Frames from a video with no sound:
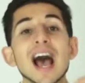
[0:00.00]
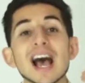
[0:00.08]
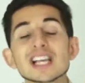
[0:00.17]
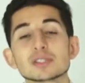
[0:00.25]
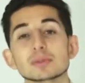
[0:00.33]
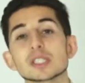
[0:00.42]

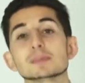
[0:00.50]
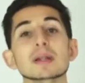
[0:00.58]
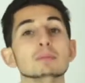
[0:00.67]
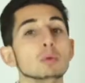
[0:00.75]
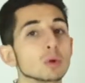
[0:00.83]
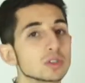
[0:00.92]
as we
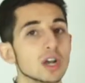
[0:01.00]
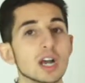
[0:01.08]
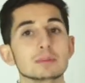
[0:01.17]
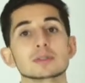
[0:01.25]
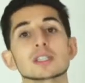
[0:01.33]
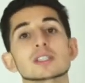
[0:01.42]
spend more
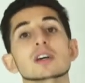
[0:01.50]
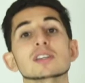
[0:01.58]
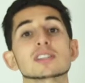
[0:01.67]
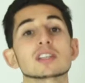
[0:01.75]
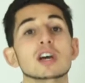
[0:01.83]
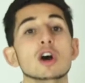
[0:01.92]
time on a
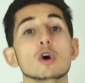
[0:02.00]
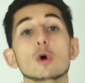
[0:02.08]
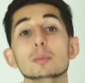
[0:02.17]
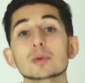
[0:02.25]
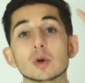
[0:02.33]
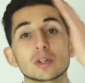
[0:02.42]
task, or
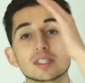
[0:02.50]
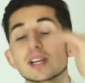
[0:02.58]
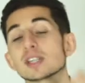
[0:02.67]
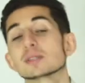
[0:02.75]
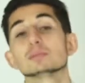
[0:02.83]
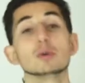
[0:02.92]
beyond a
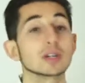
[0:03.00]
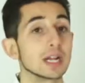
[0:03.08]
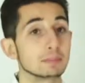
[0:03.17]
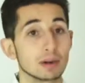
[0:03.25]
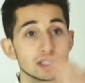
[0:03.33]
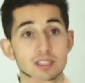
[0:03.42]
certain point
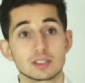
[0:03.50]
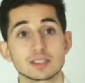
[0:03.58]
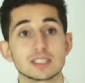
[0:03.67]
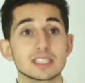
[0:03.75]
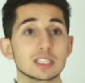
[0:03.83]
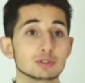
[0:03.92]
it might start
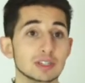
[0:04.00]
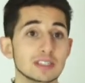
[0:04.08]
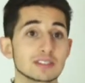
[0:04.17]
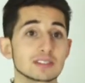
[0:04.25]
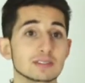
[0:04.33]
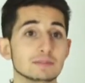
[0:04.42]
to
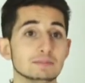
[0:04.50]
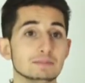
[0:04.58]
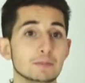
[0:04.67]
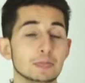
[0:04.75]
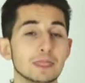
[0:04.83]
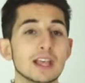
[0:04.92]
decrease.
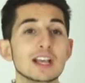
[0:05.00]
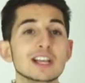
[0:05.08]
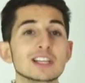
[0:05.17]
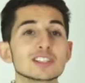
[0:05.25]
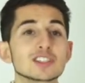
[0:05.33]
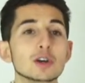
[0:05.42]

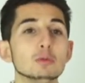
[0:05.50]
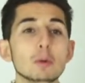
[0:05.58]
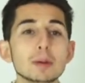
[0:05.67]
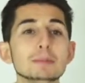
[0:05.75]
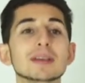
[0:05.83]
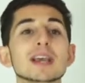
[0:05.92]
So what
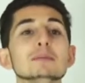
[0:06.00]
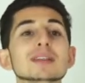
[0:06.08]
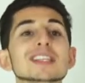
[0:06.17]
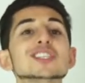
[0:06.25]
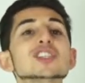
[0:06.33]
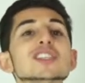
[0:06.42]
we begin
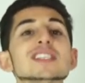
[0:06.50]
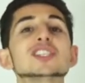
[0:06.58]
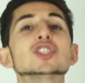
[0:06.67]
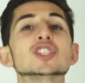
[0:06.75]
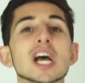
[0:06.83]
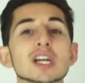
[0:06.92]
with is just
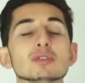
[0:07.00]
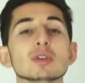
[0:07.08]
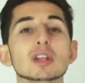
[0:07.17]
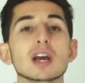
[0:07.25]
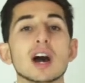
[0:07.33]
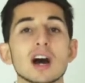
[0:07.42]
this general
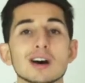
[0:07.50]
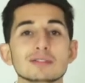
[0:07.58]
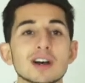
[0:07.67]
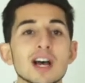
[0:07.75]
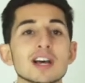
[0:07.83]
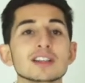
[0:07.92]

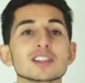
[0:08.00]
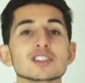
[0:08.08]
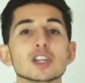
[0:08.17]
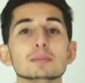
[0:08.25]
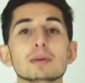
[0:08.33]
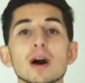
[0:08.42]
curve that
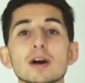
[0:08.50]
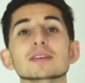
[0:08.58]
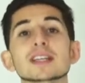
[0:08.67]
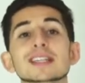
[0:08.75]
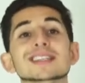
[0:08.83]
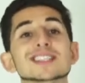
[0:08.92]
so
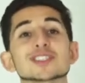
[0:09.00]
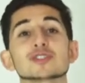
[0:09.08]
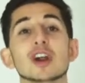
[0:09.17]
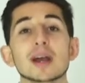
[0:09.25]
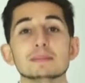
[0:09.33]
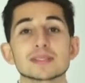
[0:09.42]
perfectly
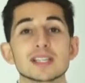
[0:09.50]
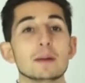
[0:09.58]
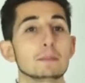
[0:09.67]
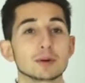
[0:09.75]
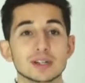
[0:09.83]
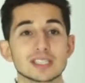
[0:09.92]
describes
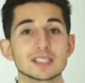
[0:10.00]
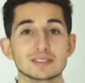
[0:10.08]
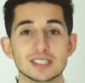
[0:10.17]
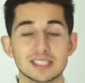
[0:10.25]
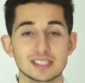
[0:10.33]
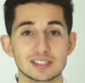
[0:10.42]

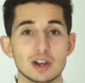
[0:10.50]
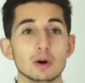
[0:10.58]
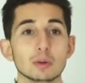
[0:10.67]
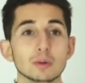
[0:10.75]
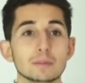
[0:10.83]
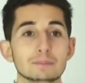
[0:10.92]
productivity as a whole.